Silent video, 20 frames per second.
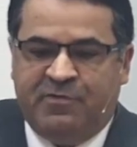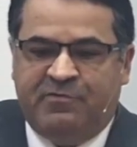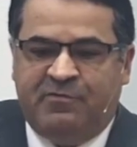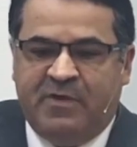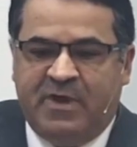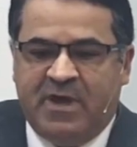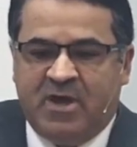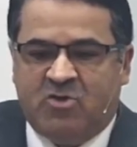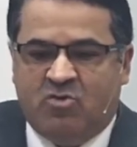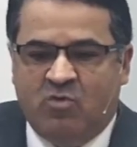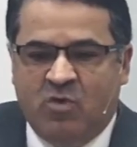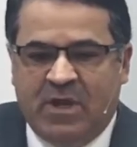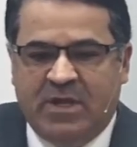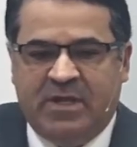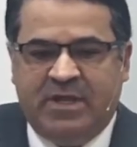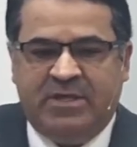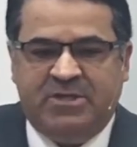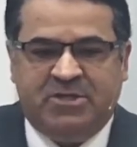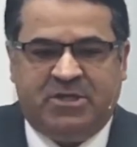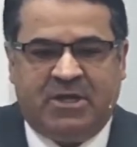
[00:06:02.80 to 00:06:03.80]
a
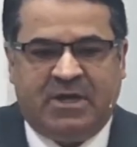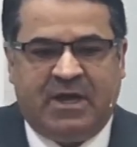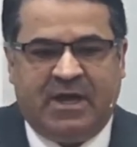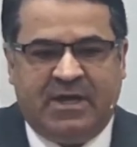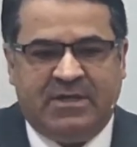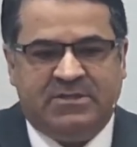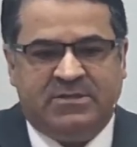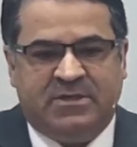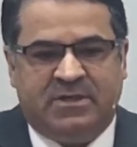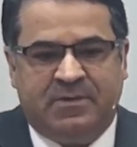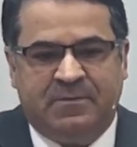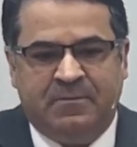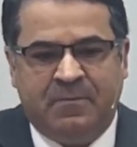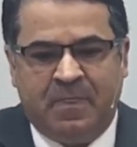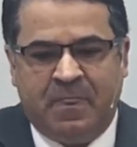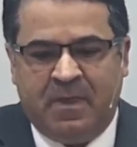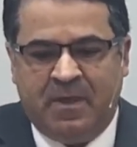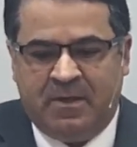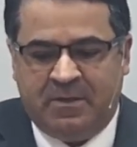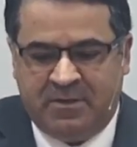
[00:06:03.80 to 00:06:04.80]
lamb with no
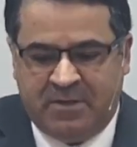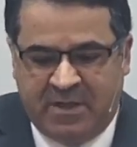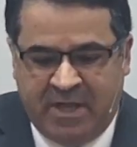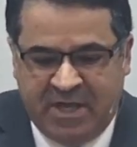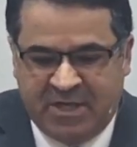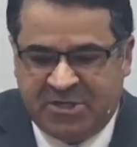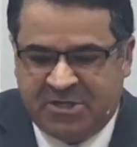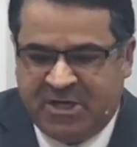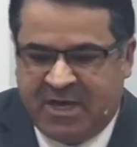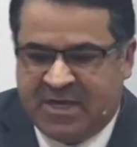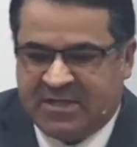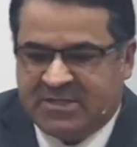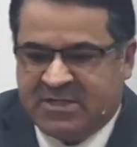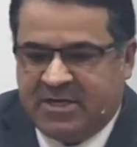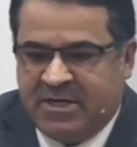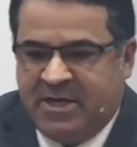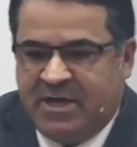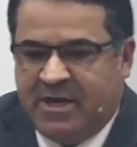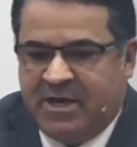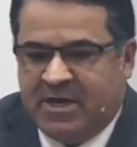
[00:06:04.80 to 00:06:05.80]
blemish,
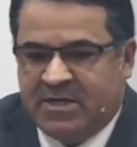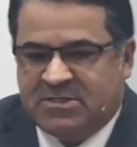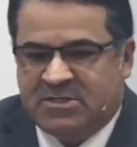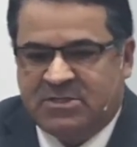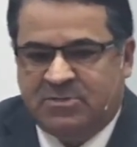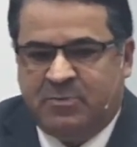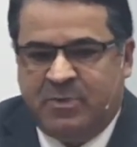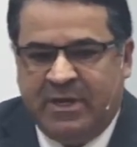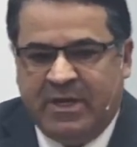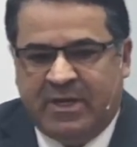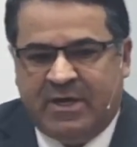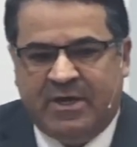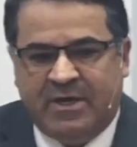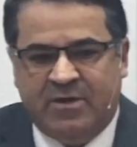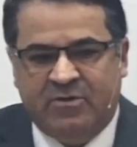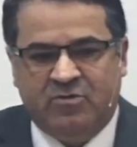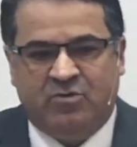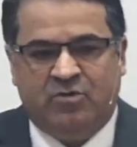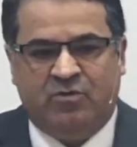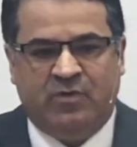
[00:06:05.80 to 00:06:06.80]
live with them
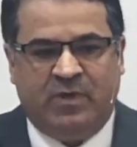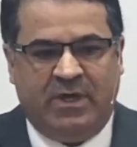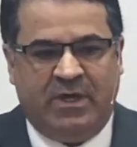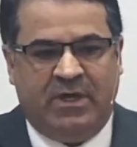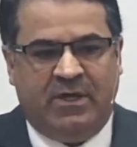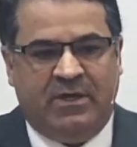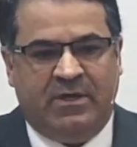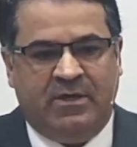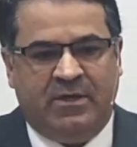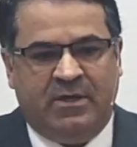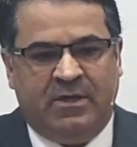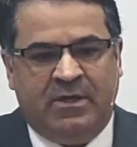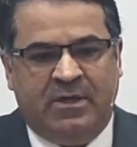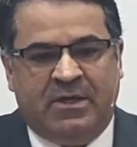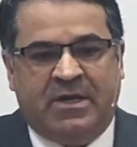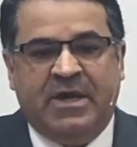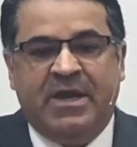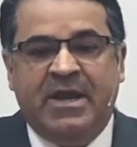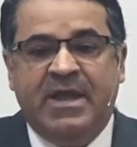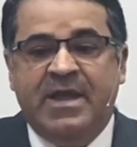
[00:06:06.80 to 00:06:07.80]
around in the
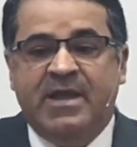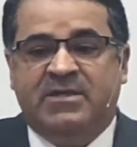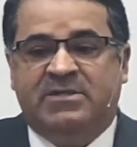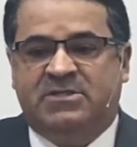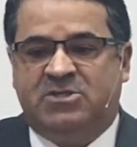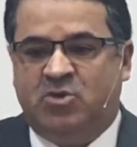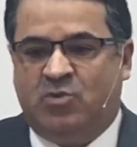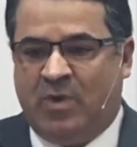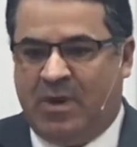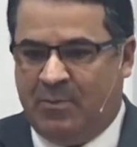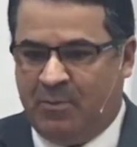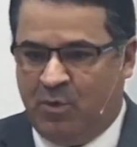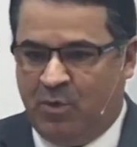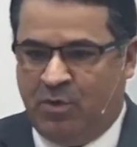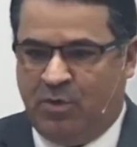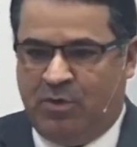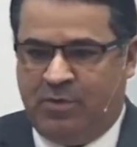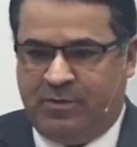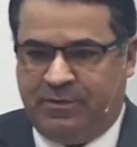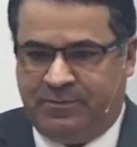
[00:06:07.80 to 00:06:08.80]
house, allow the children
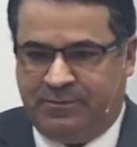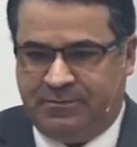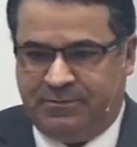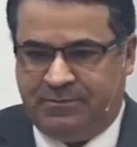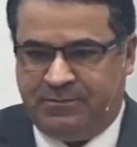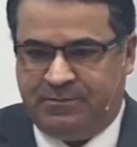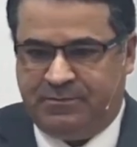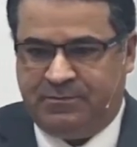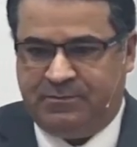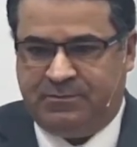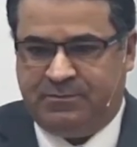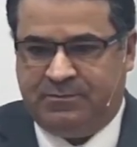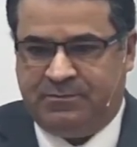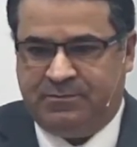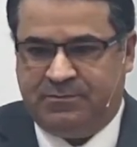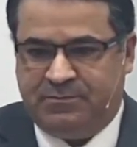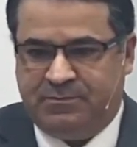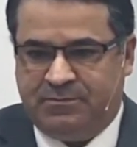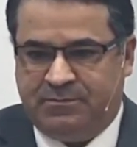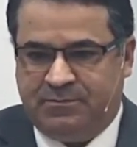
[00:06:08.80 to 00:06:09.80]
playing with
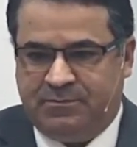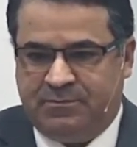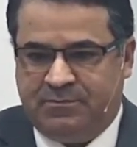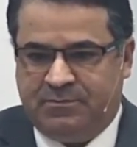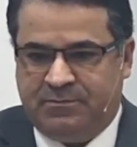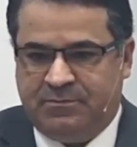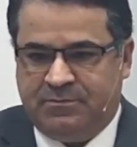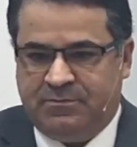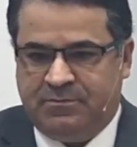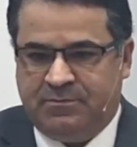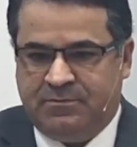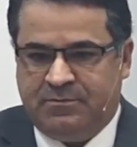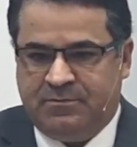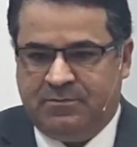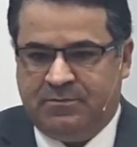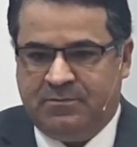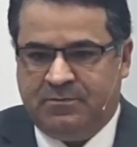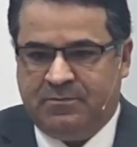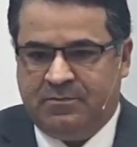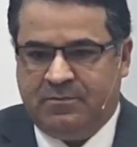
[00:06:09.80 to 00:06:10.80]
them, the
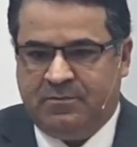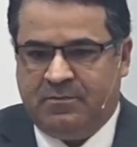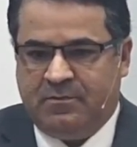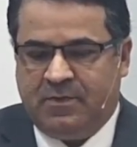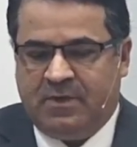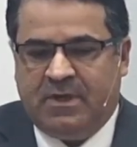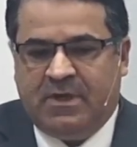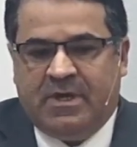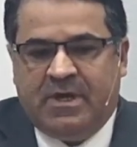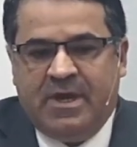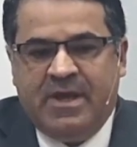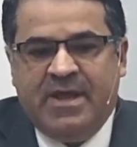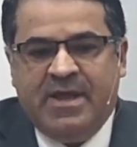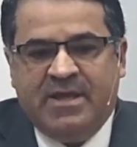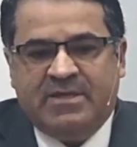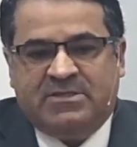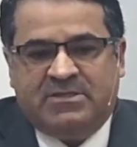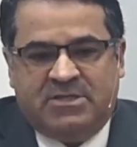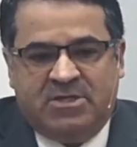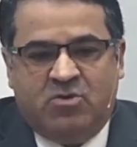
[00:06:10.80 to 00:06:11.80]
animal, and you f
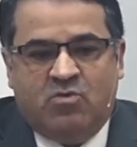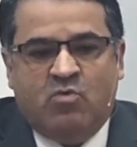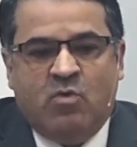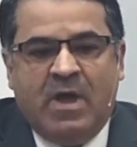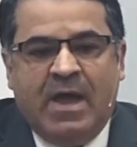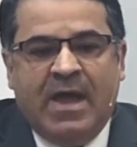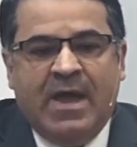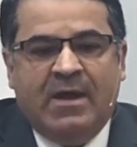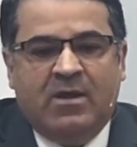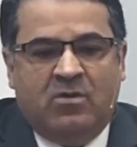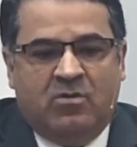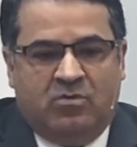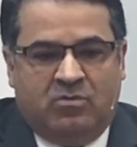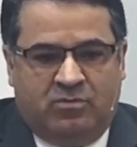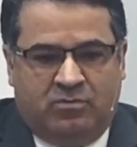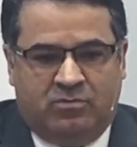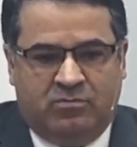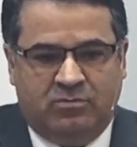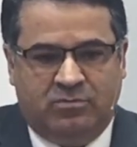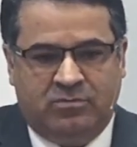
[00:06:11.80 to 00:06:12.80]
there
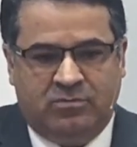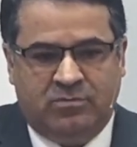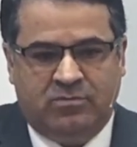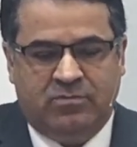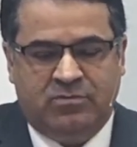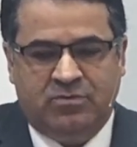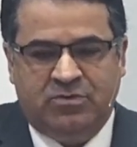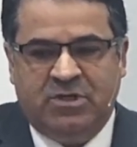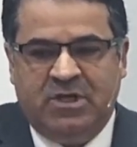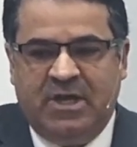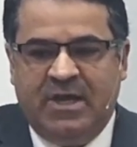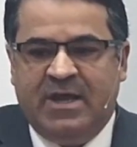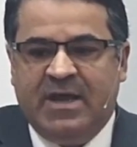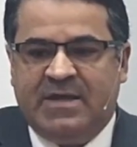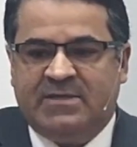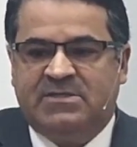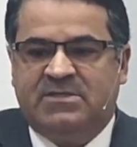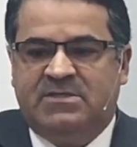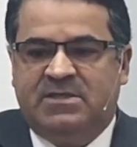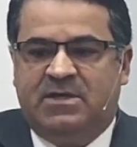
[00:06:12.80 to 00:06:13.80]
was a connection,
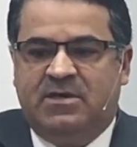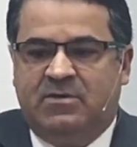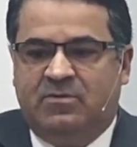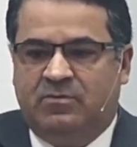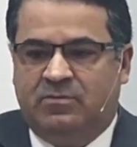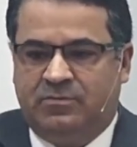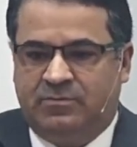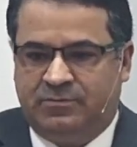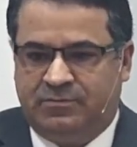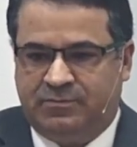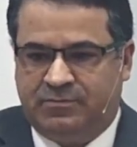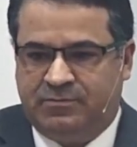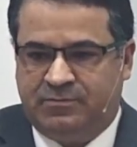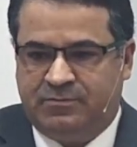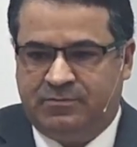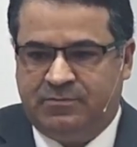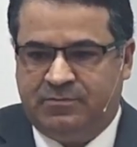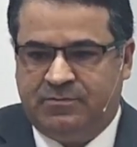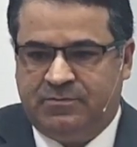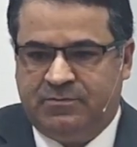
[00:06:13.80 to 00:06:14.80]
a love.
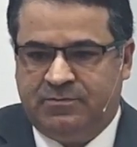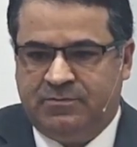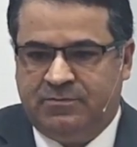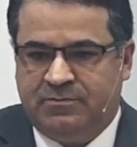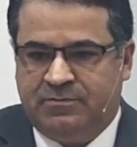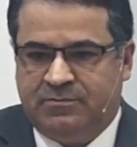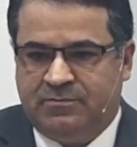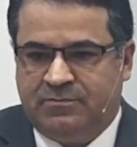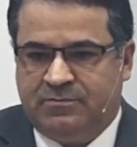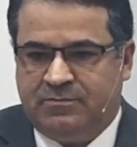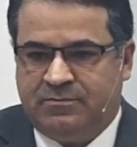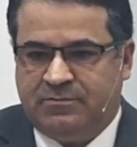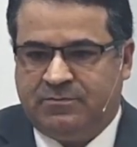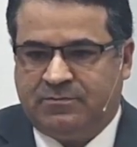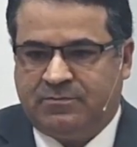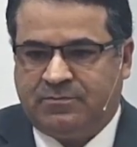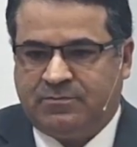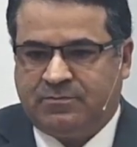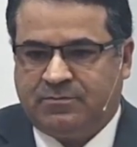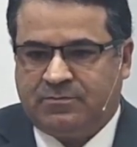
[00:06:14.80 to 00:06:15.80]
There is a
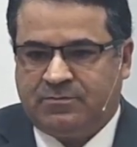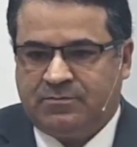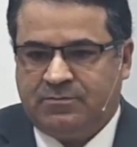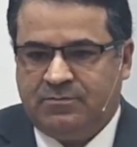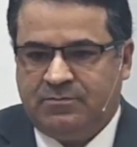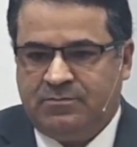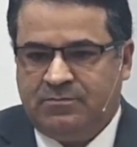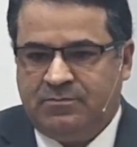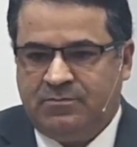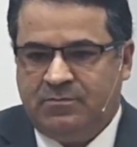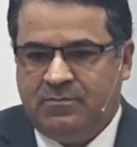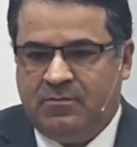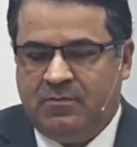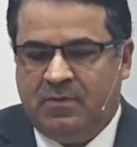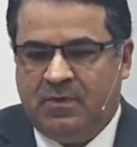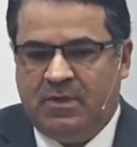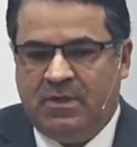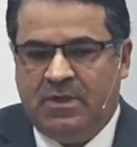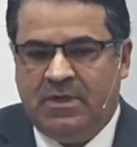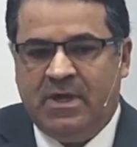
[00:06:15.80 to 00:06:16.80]
connection with the
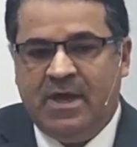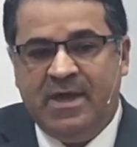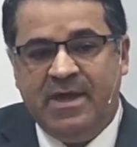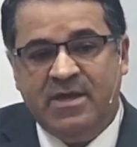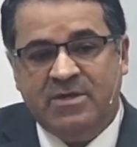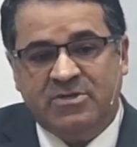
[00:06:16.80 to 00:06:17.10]
animal.